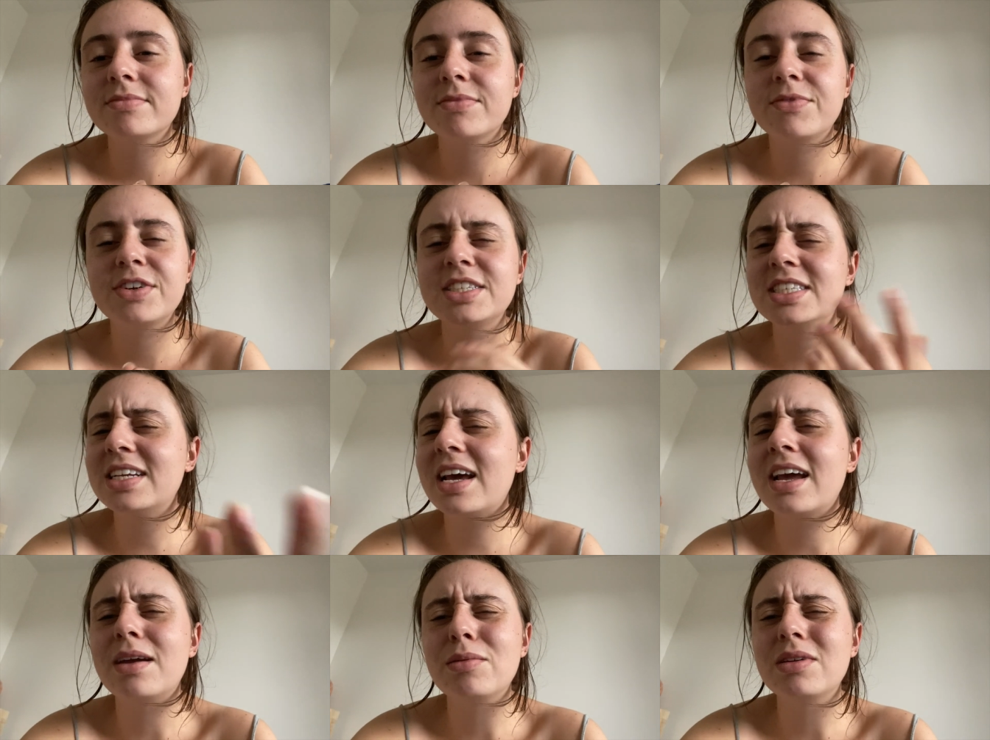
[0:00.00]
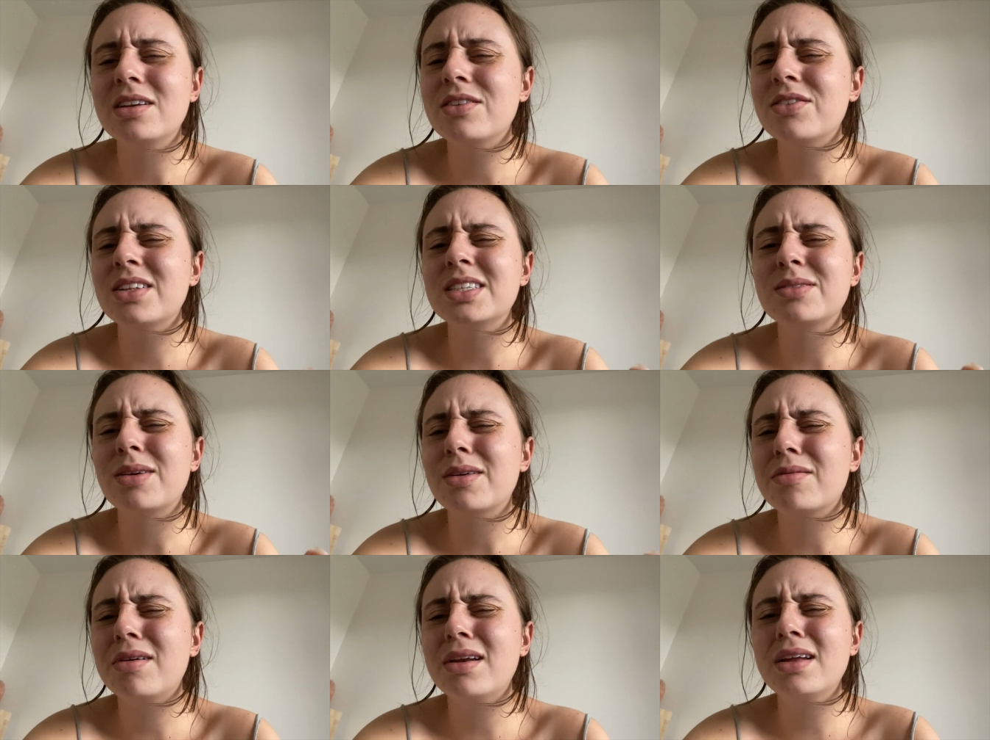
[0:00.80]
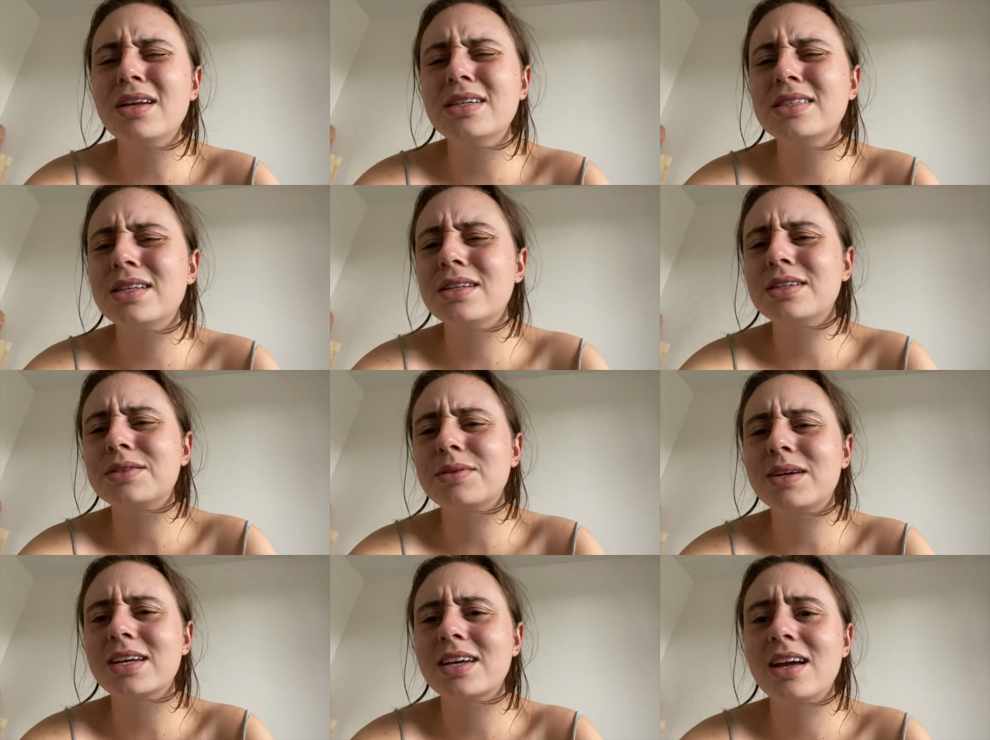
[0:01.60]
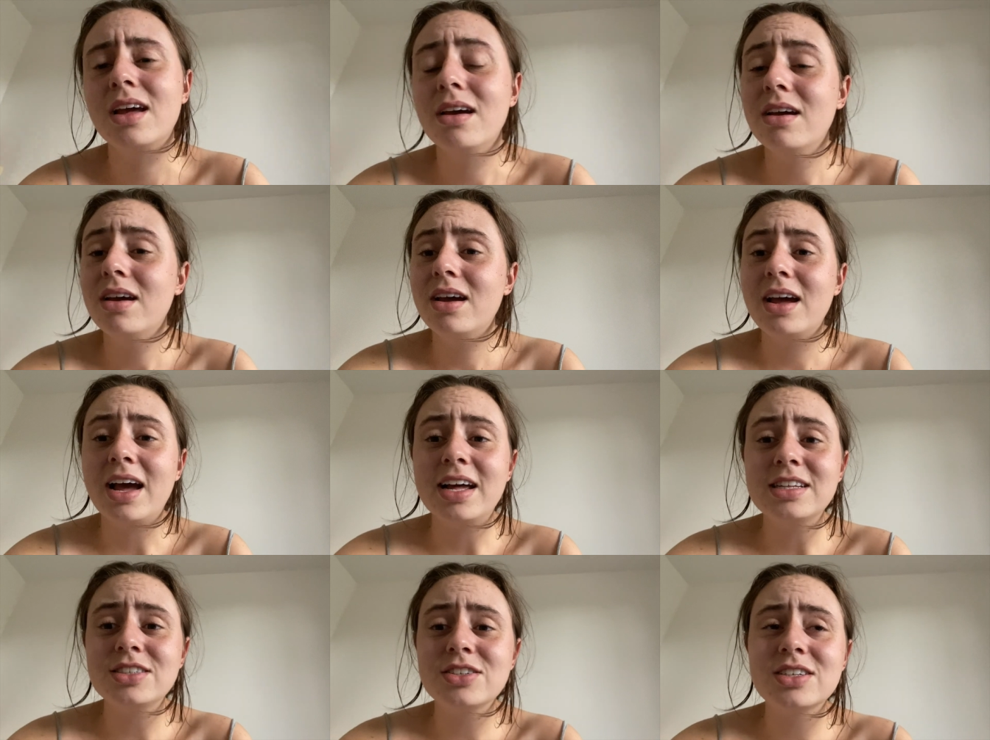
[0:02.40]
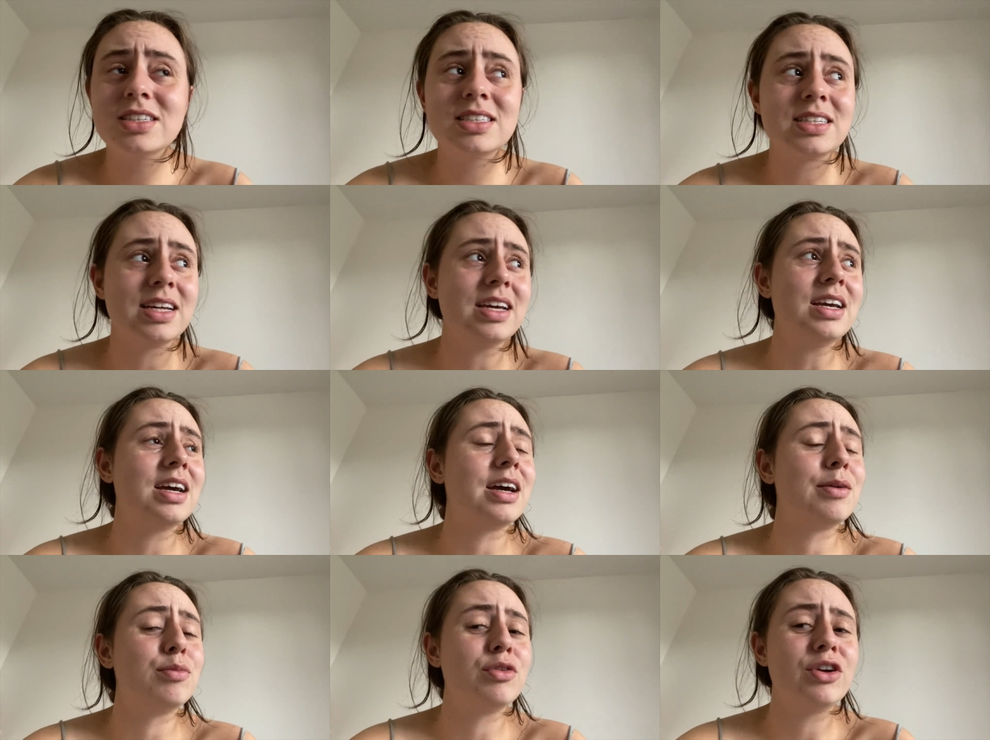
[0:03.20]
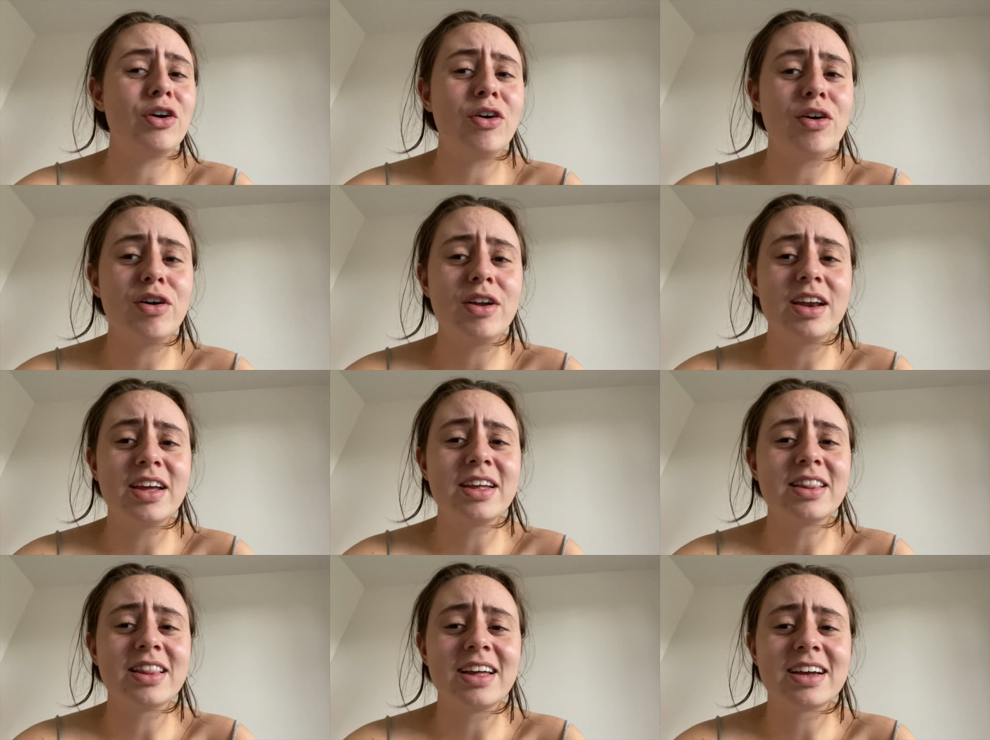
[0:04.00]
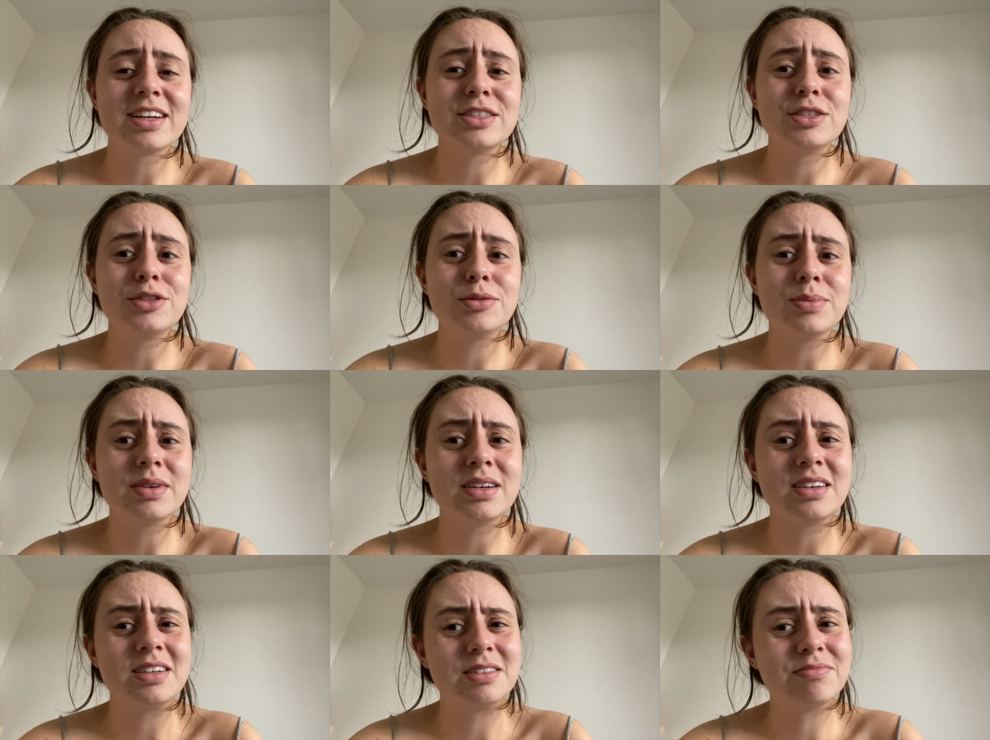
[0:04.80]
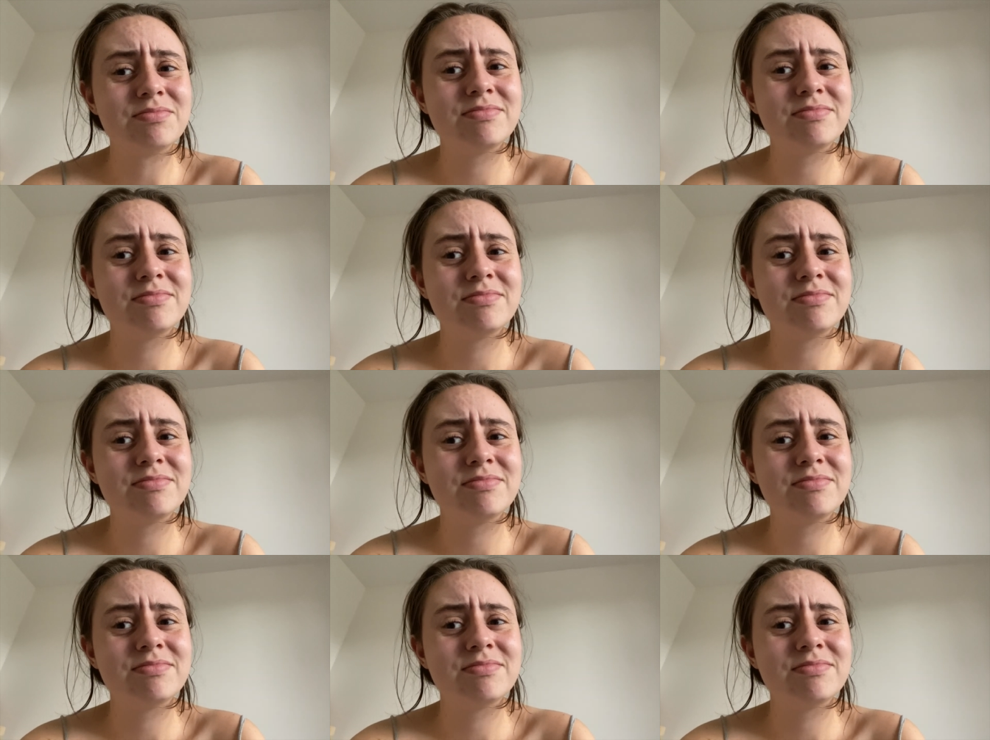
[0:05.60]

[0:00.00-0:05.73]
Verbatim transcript: For today, I mean, not this week. Why did I say this week? As you can see, I'm not in like a super...